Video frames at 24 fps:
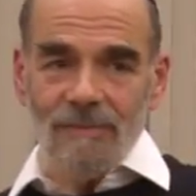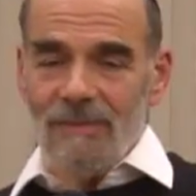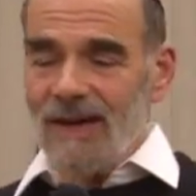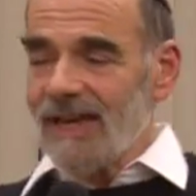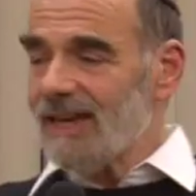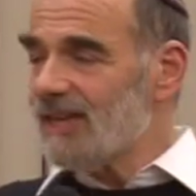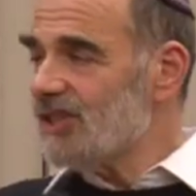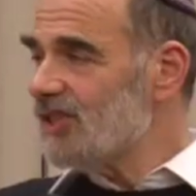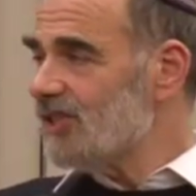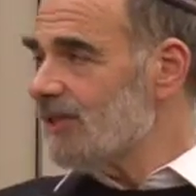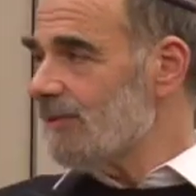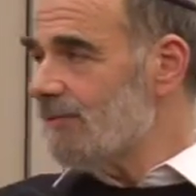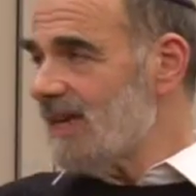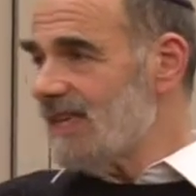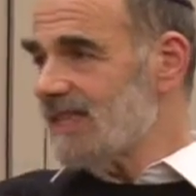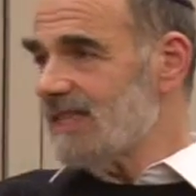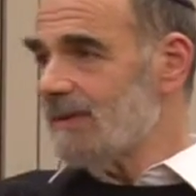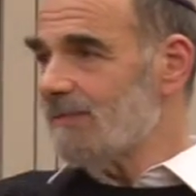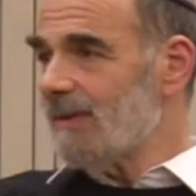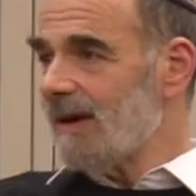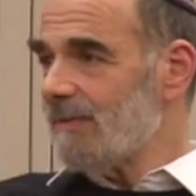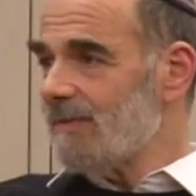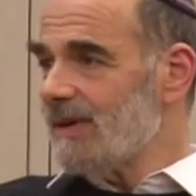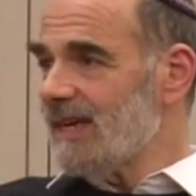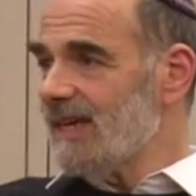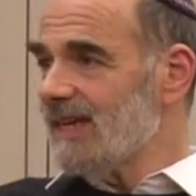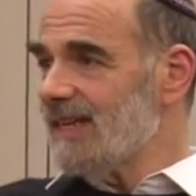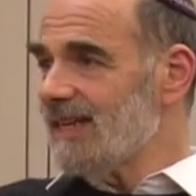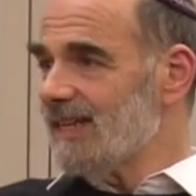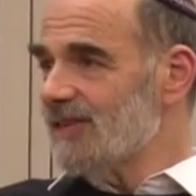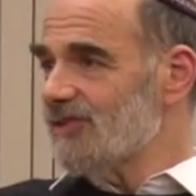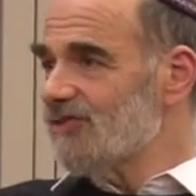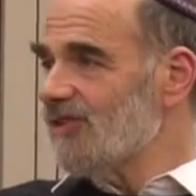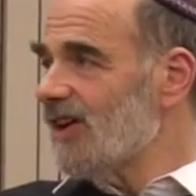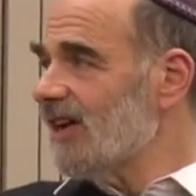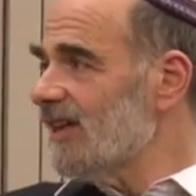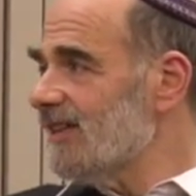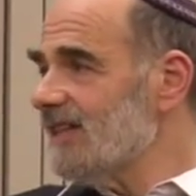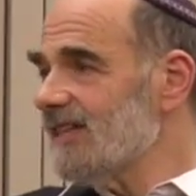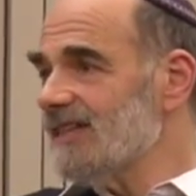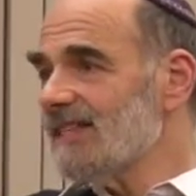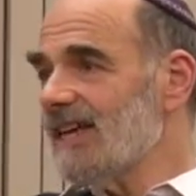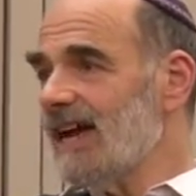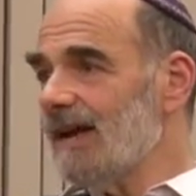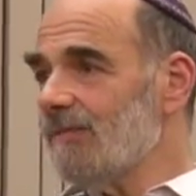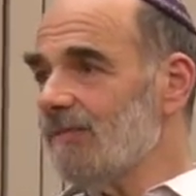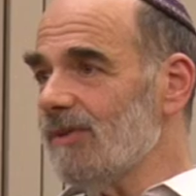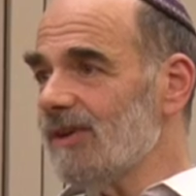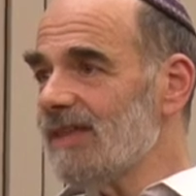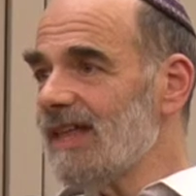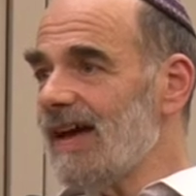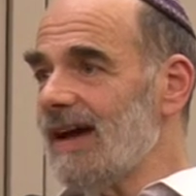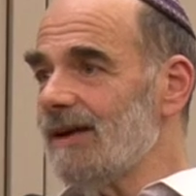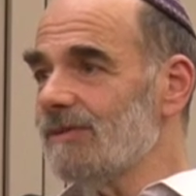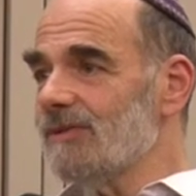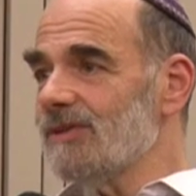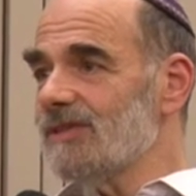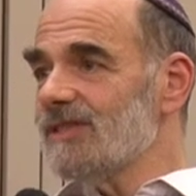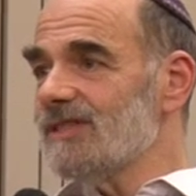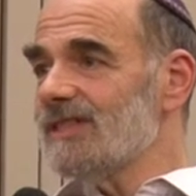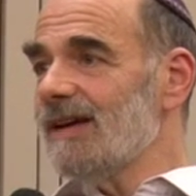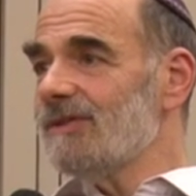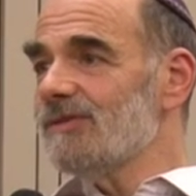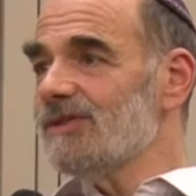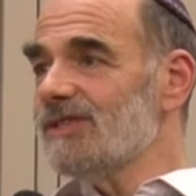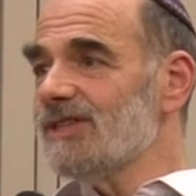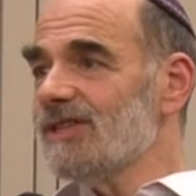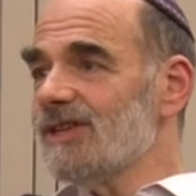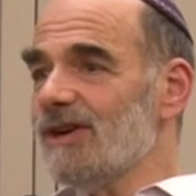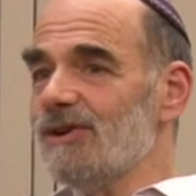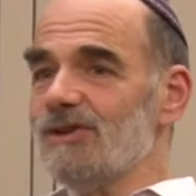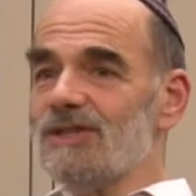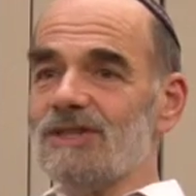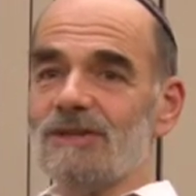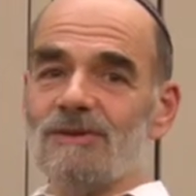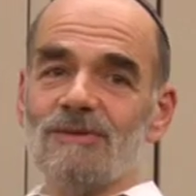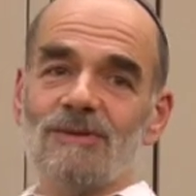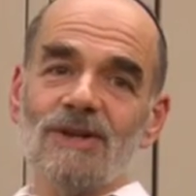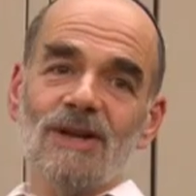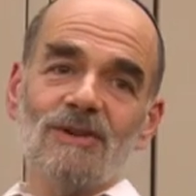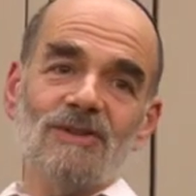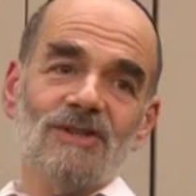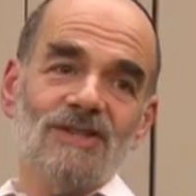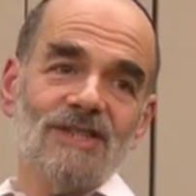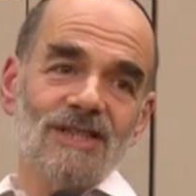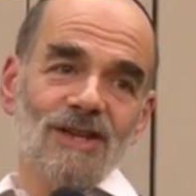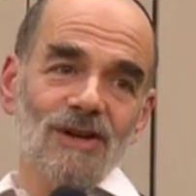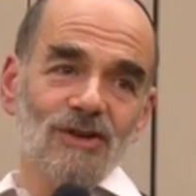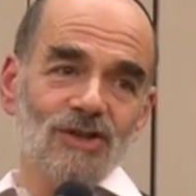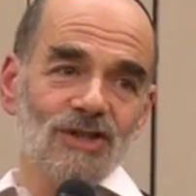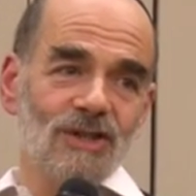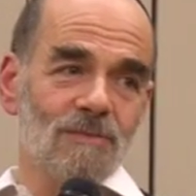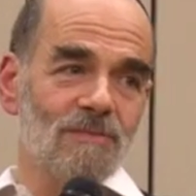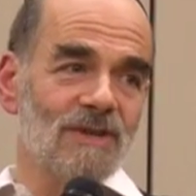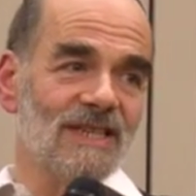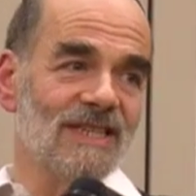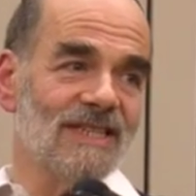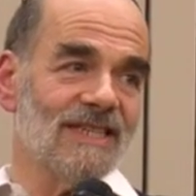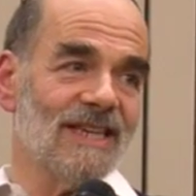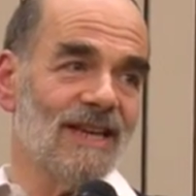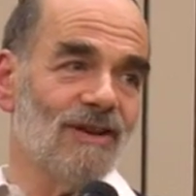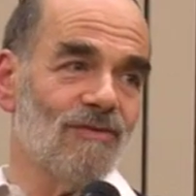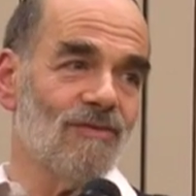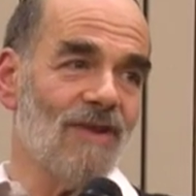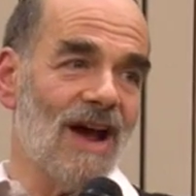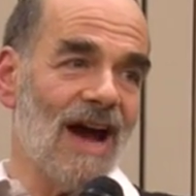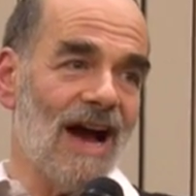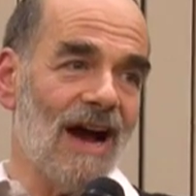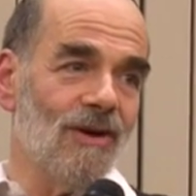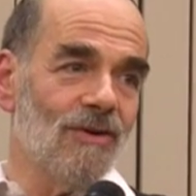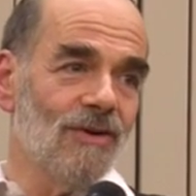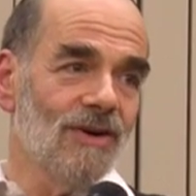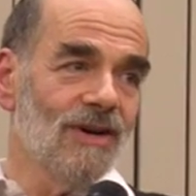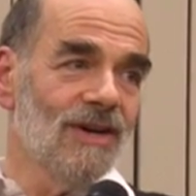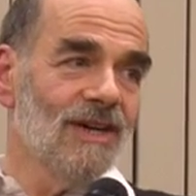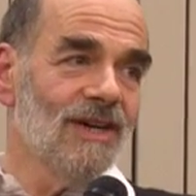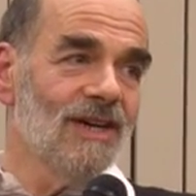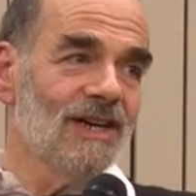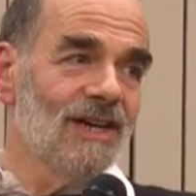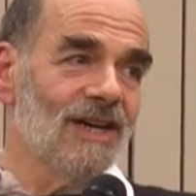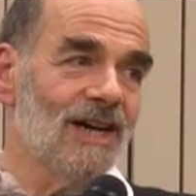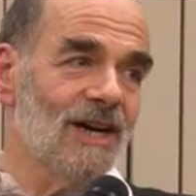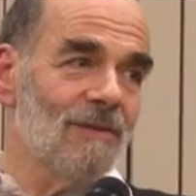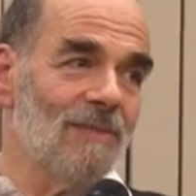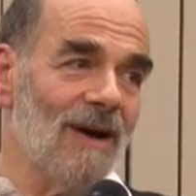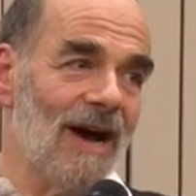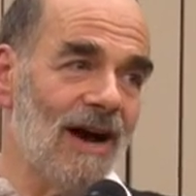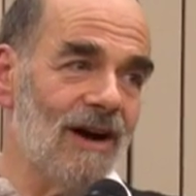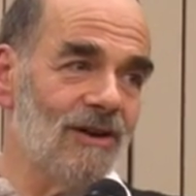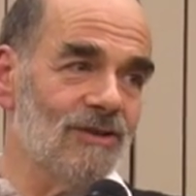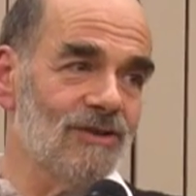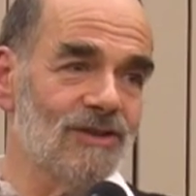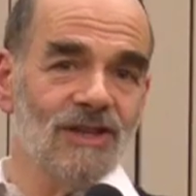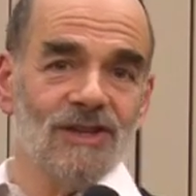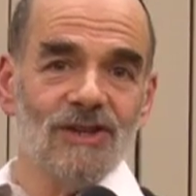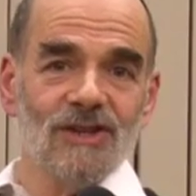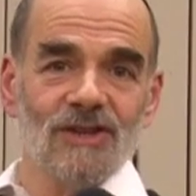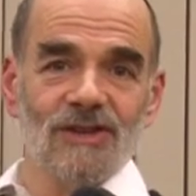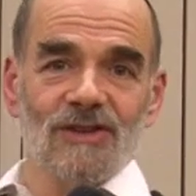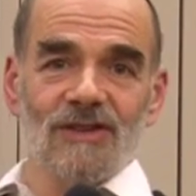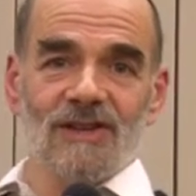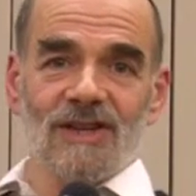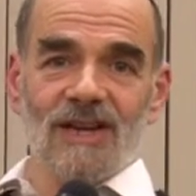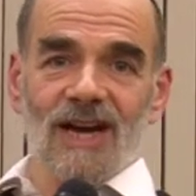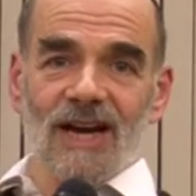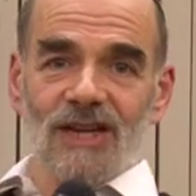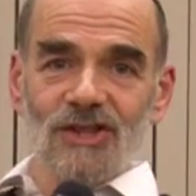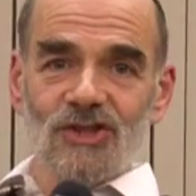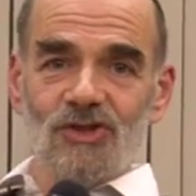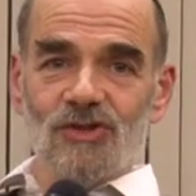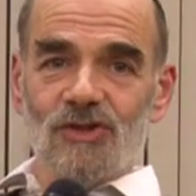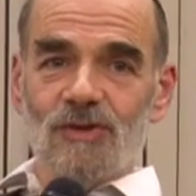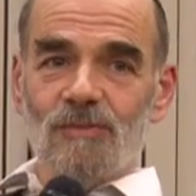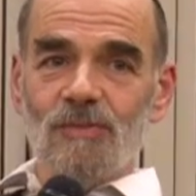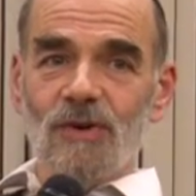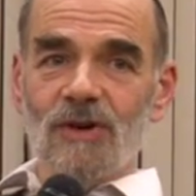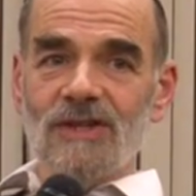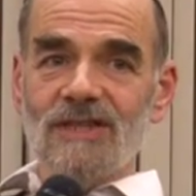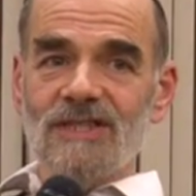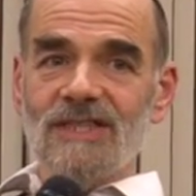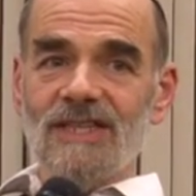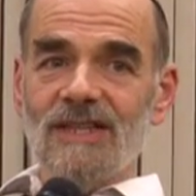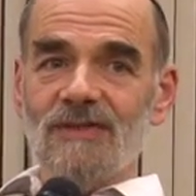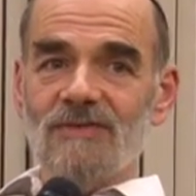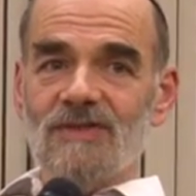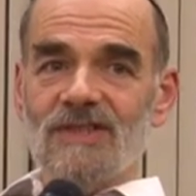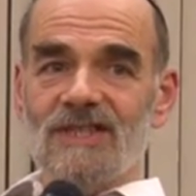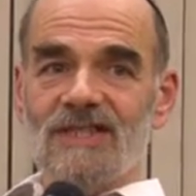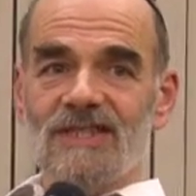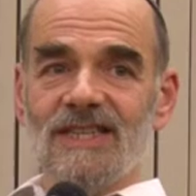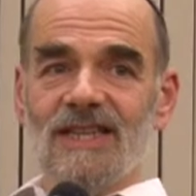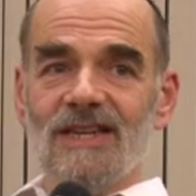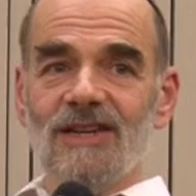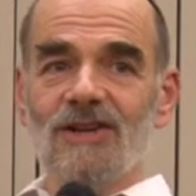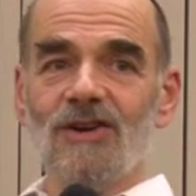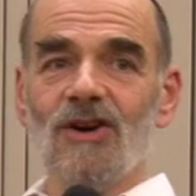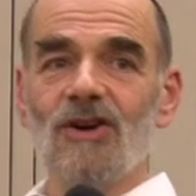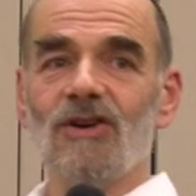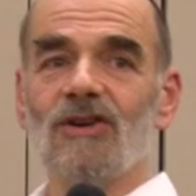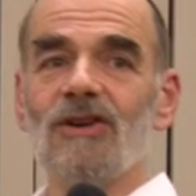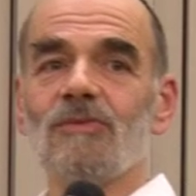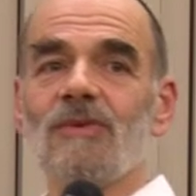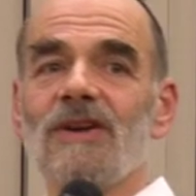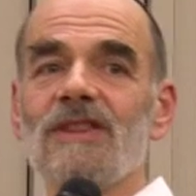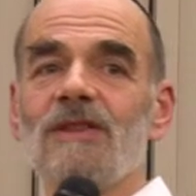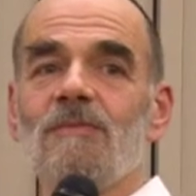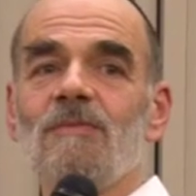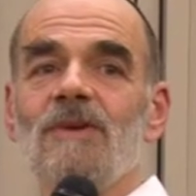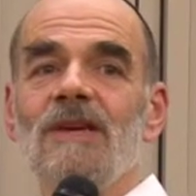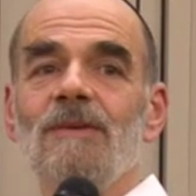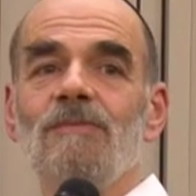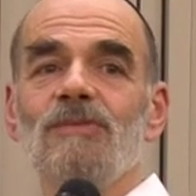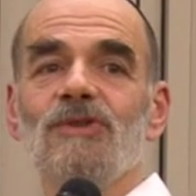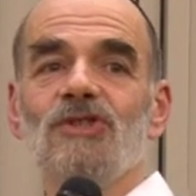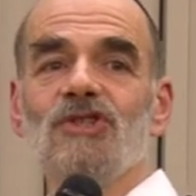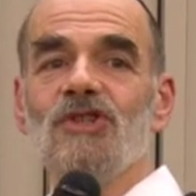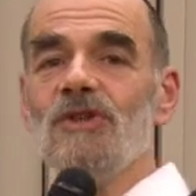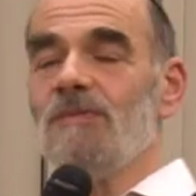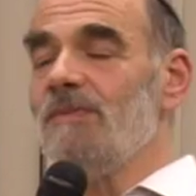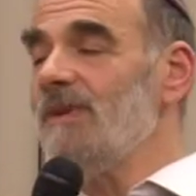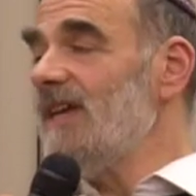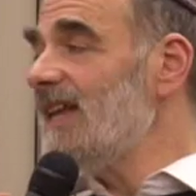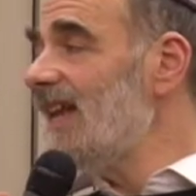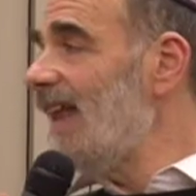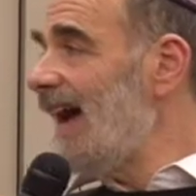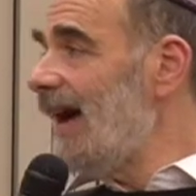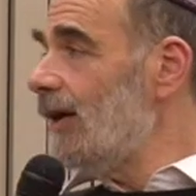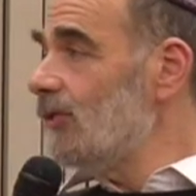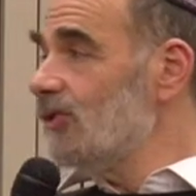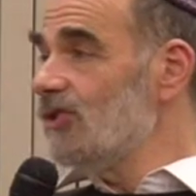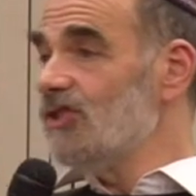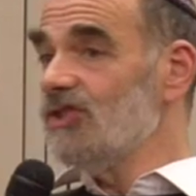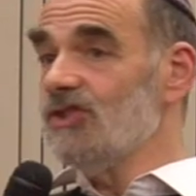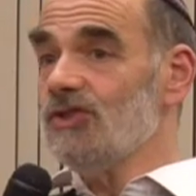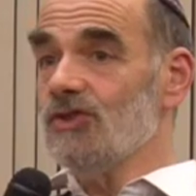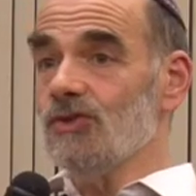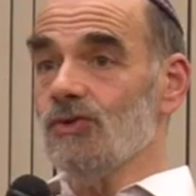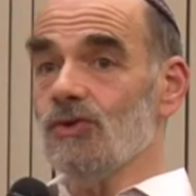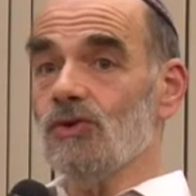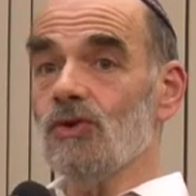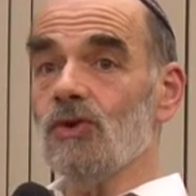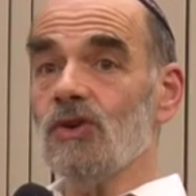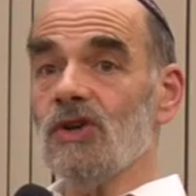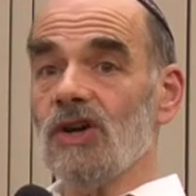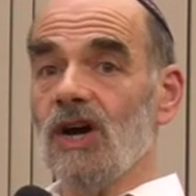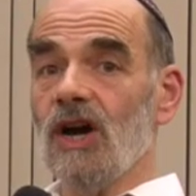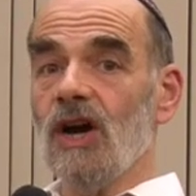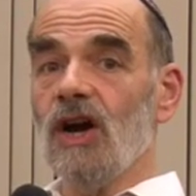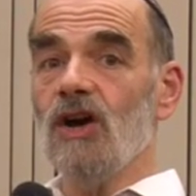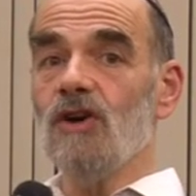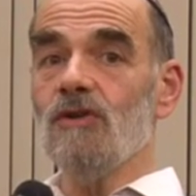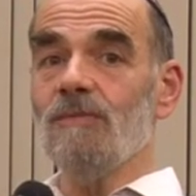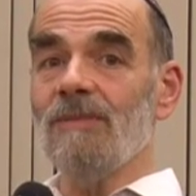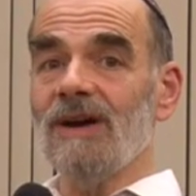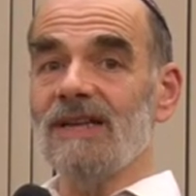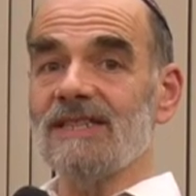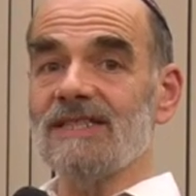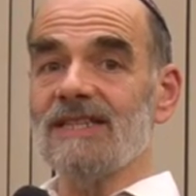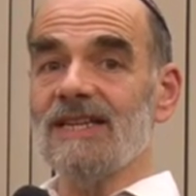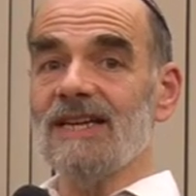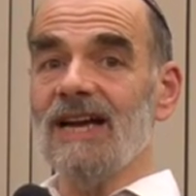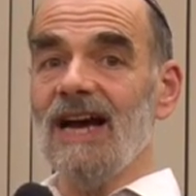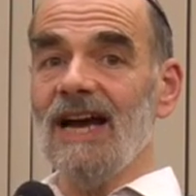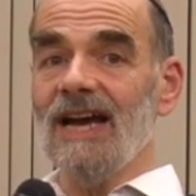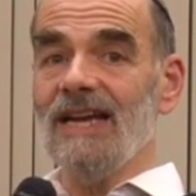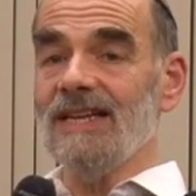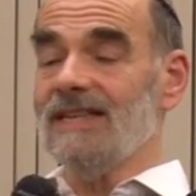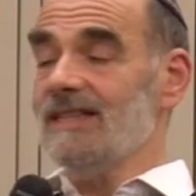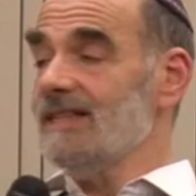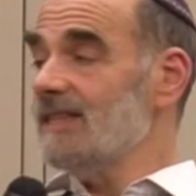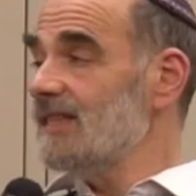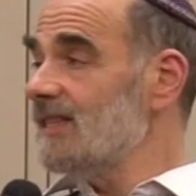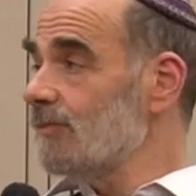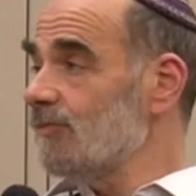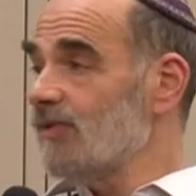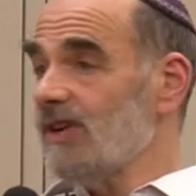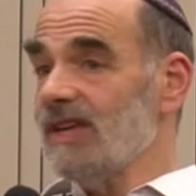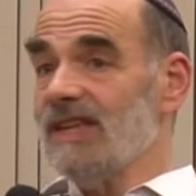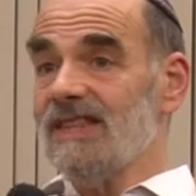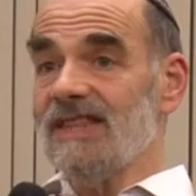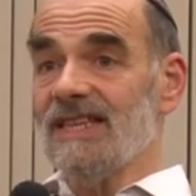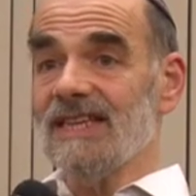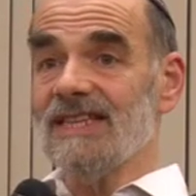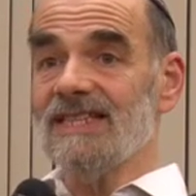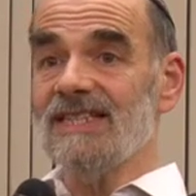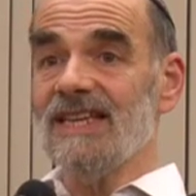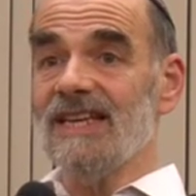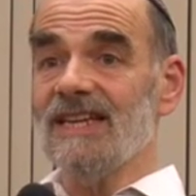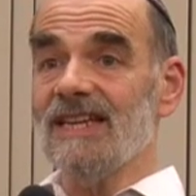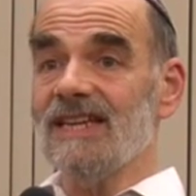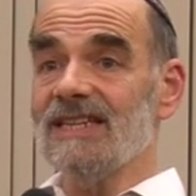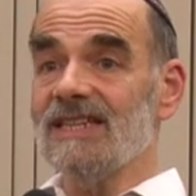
I managed to miss by being in Israel at the time, where that was the kosher, known as the kosher biscuit row, about the kashrut policy of the synagogue and whether people should be allowed to cook at home under guidance and bring things in.